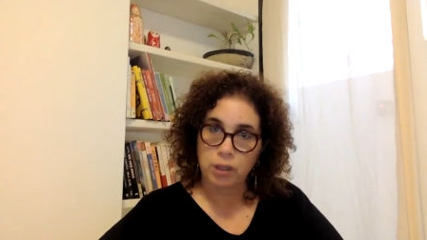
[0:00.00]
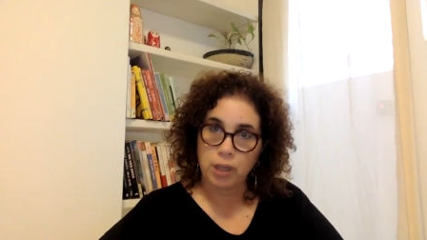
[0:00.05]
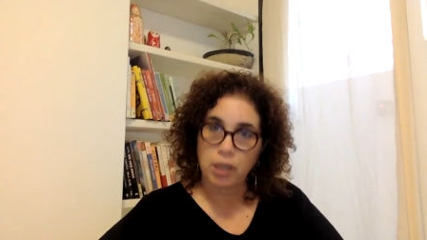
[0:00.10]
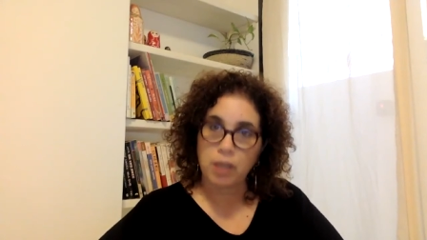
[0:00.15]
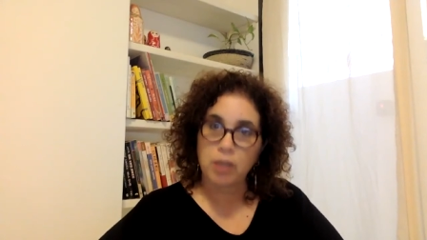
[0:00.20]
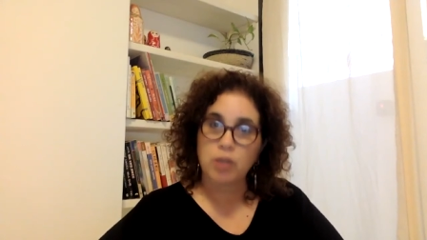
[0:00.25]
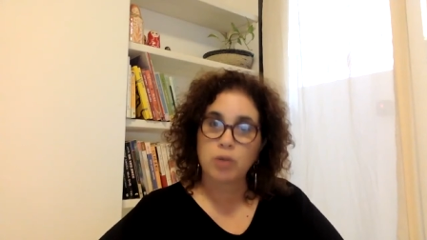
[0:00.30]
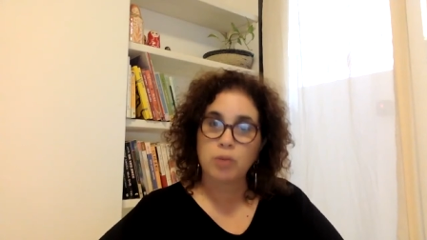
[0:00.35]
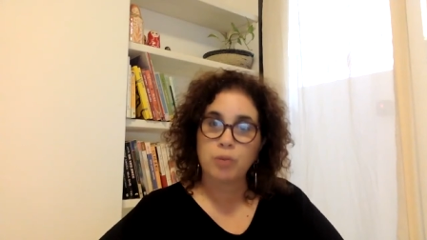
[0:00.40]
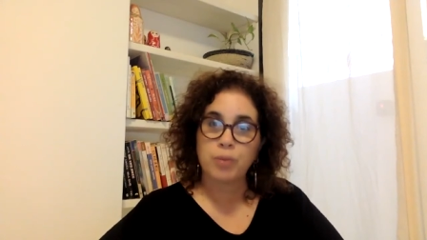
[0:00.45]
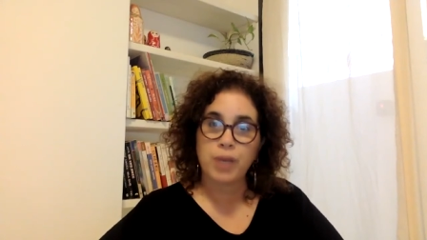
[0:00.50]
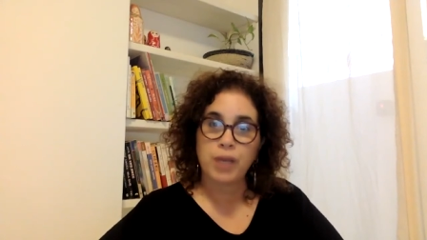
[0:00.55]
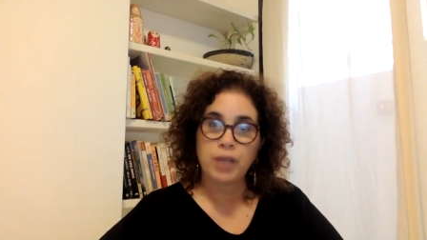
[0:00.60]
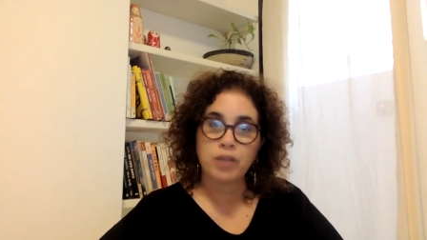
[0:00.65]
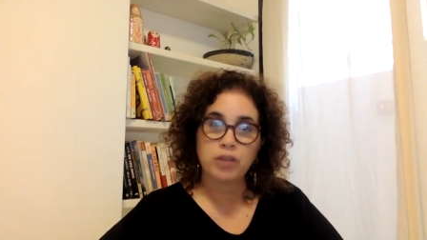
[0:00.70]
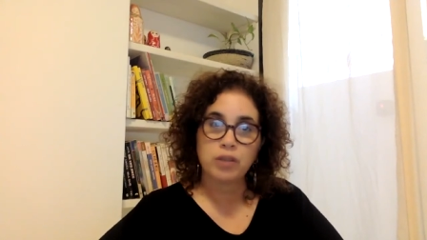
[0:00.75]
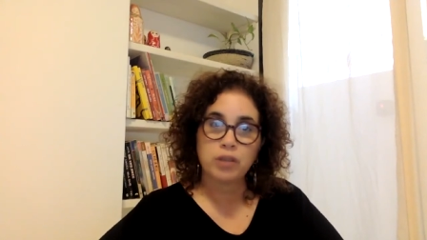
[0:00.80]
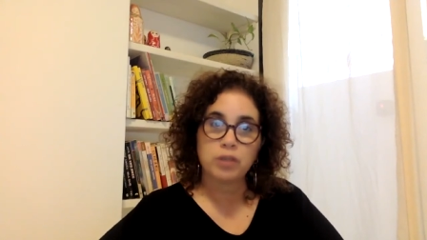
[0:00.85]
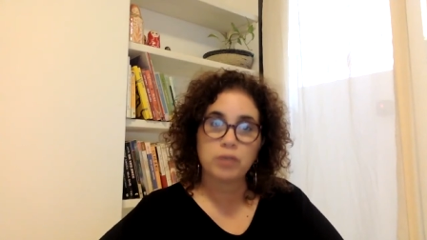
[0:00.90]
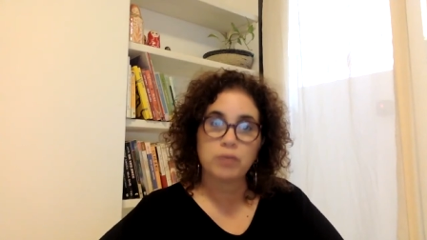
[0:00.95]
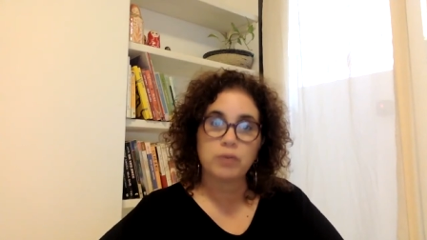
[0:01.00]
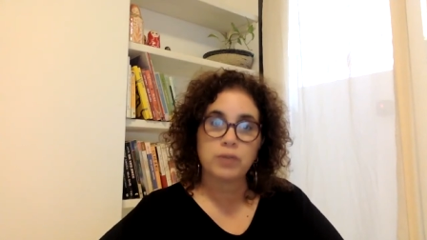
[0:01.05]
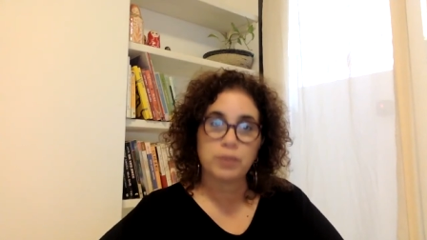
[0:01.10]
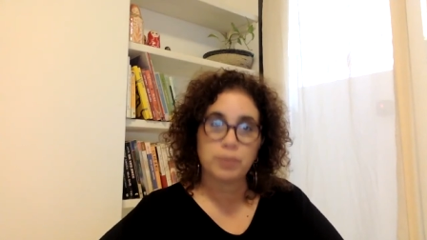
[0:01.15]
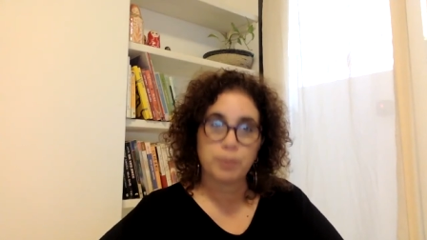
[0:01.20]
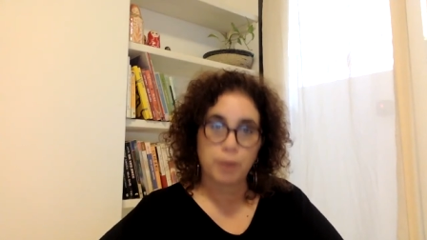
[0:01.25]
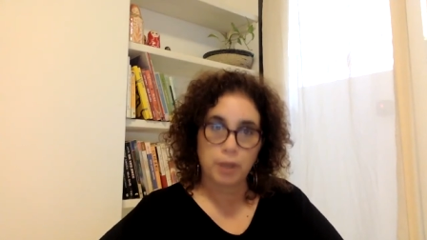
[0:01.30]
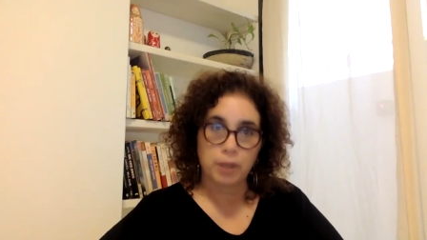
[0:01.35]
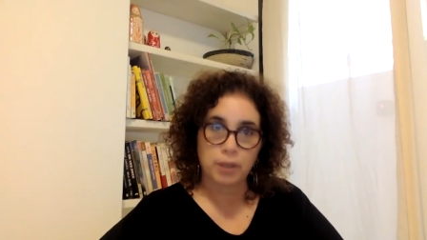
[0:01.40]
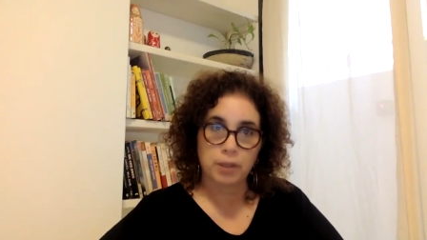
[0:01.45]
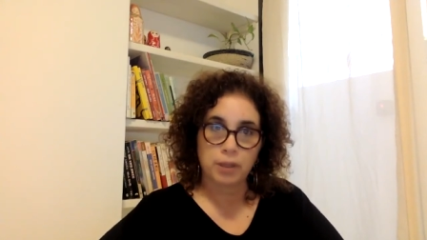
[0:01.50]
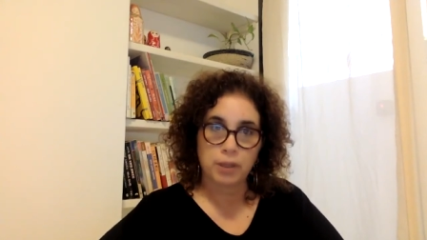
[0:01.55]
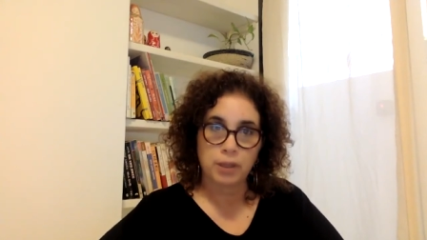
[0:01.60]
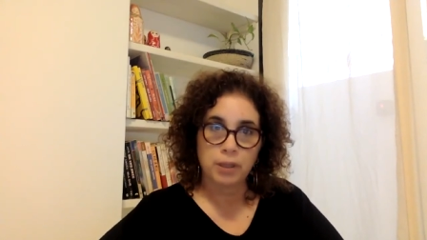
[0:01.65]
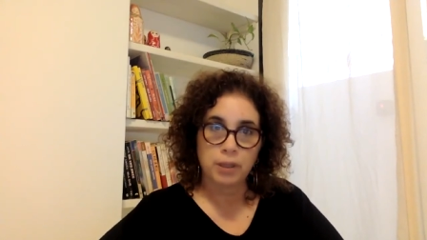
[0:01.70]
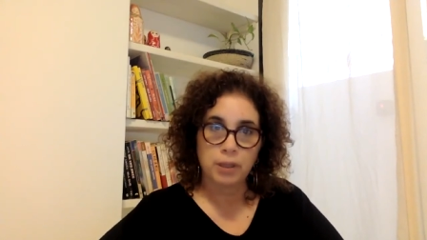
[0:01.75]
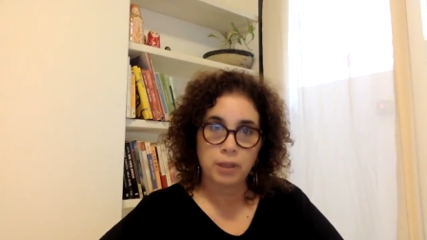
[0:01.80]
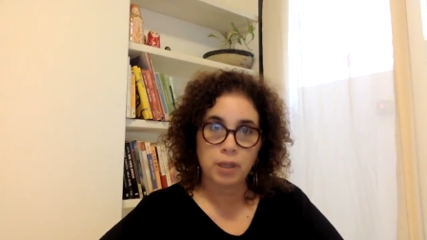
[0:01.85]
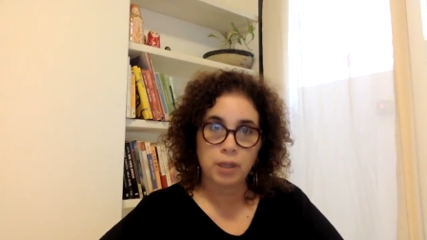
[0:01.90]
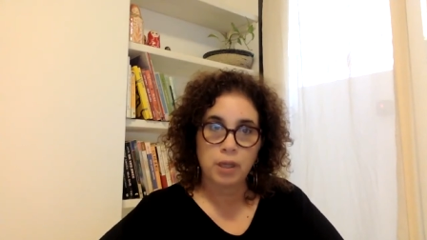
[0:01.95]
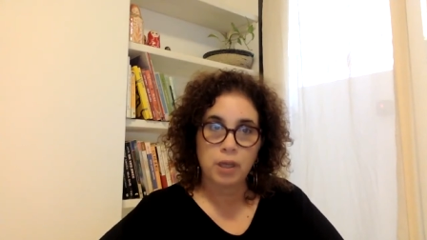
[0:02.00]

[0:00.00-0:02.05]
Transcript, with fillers: and compassionate responding